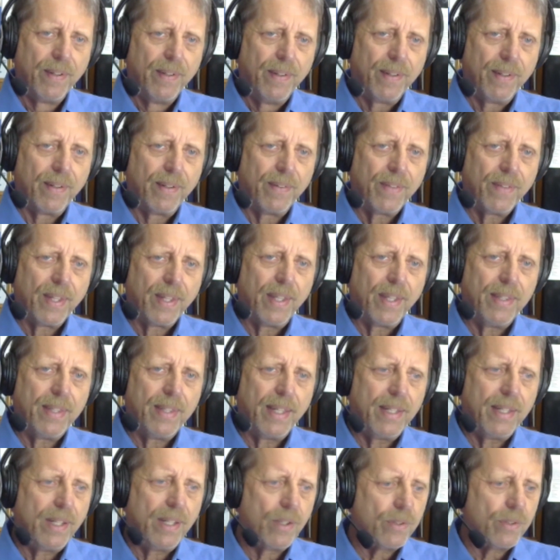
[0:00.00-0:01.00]

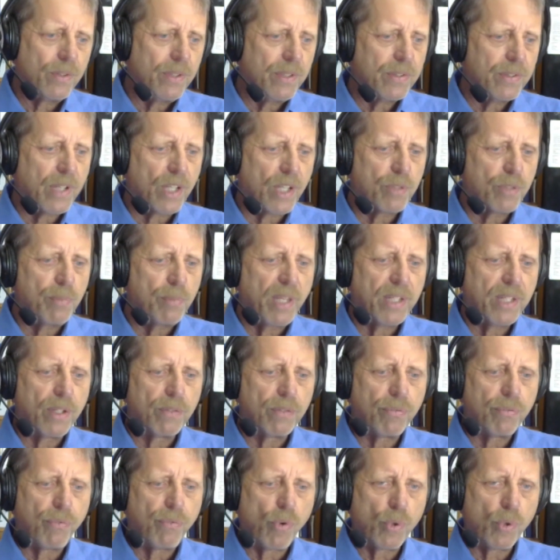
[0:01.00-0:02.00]
And here's these guys making a
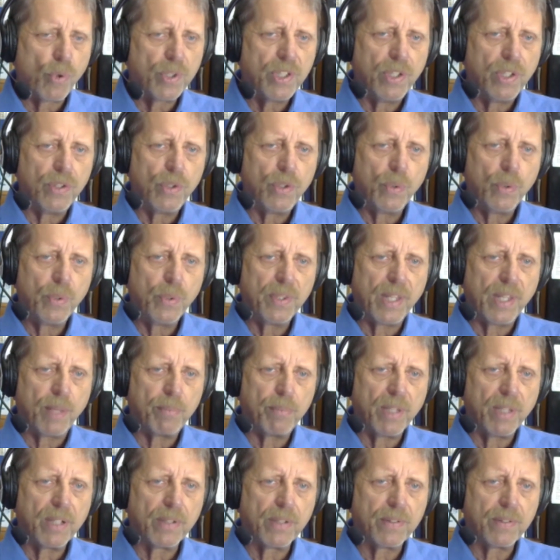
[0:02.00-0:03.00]
fortune doing that
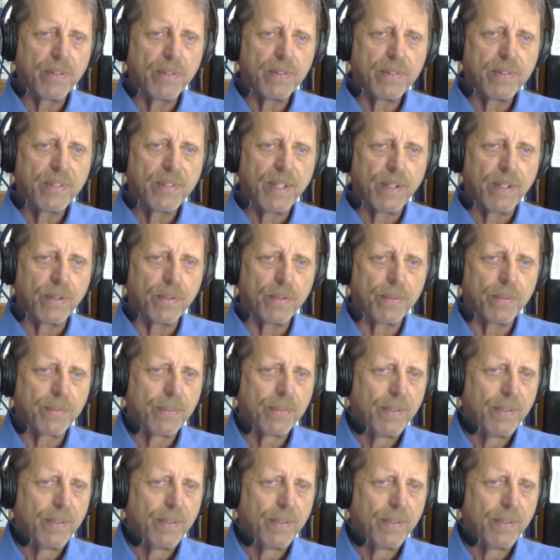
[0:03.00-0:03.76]
because it sells.